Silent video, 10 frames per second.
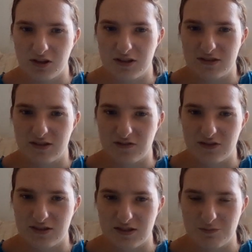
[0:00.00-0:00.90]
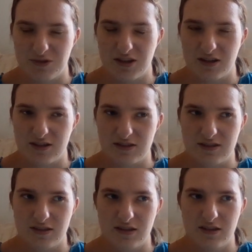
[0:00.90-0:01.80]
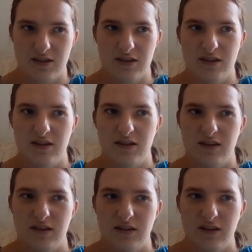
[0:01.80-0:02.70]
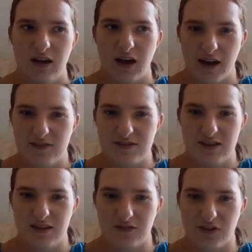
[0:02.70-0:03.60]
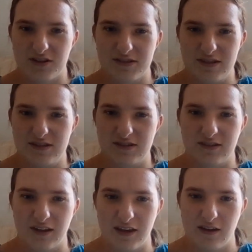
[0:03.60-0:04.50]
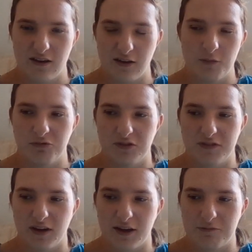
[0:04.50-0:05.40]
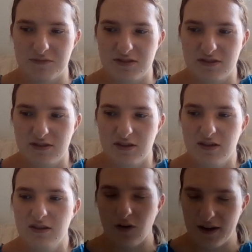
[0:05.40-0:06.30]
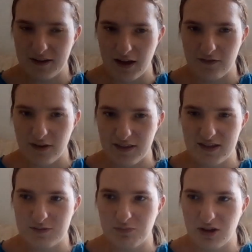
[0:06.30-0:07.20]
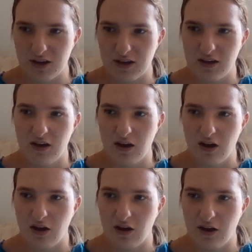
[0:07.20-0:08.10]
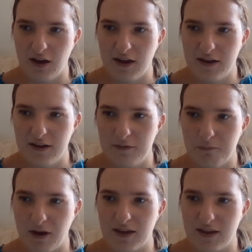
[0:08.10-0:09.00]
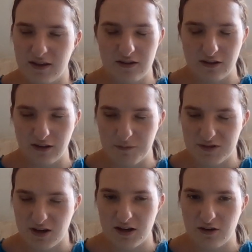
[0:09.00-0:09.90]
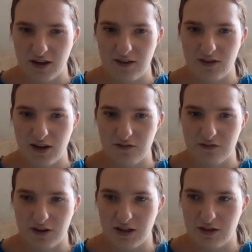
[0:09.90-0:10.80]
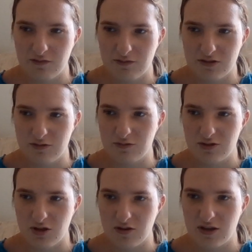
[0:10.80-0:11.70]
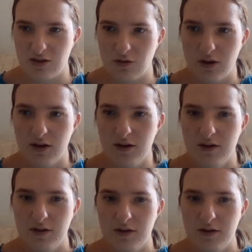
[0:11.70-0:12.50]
the similarities and differences because I've seen the first season like a couple of times. So I, I read this book on my Kindle. I'm sorry I don't have it out in front of you to show you,